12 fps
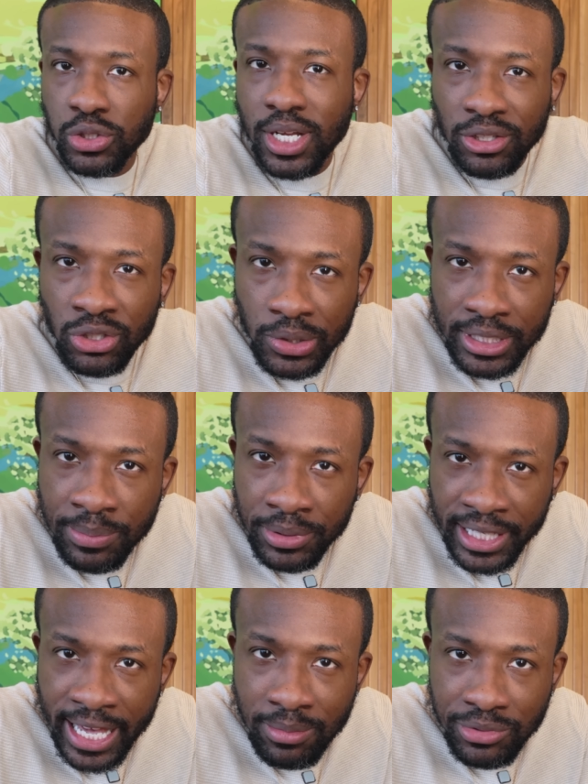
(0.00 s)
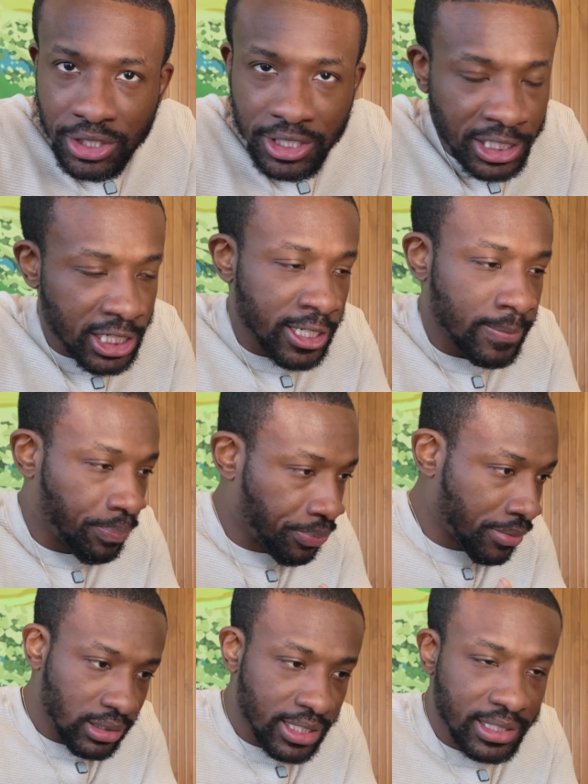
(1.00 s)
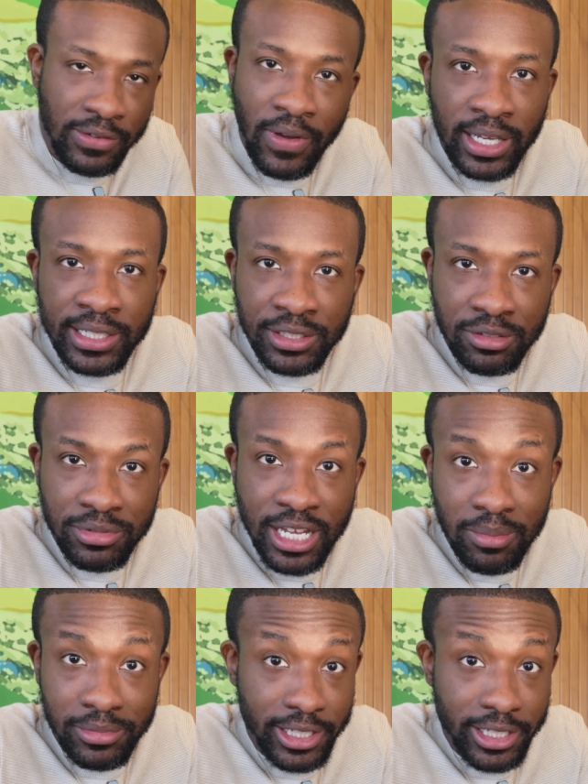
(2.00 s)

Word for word: Try to throw a couple games on here just to see if I can kill some time